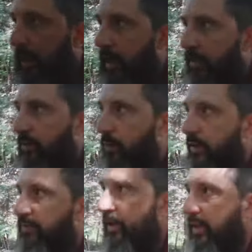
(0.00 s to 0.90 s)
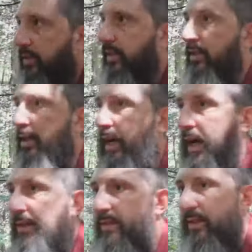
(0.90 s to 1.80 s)
And quite frankly,
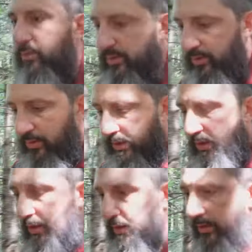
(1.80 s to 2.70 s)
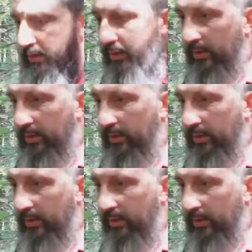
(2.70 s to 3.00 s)
I think what's going on